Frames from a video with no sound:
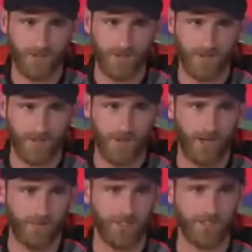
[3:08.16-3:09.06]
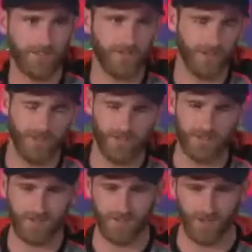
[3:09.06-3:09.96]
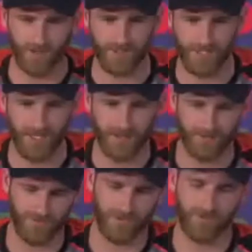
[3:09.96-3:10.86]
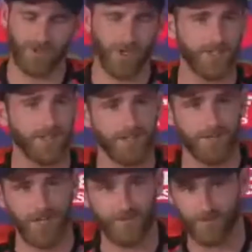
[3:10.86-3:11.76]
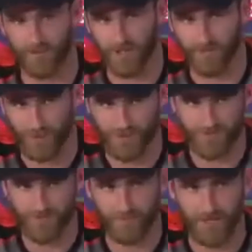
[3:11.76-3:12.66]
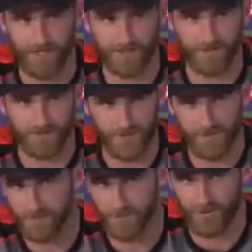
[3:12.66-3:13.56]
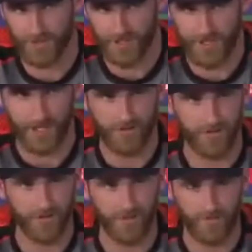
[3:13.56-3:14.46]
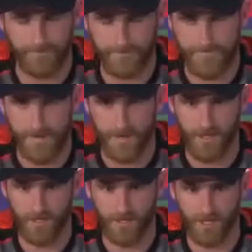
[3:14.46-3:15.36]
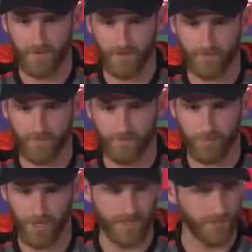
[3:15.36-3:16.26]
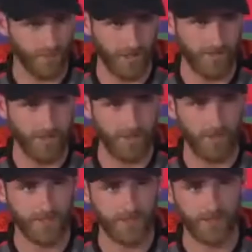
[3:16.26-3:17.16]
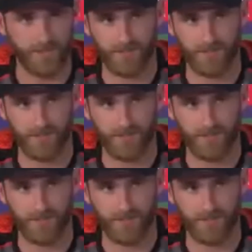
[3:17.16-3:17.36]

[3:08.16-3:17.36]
yeah, I mean, it'll obviously like to think it would have a really positive impact on the sport in our country, and having played in the previous one and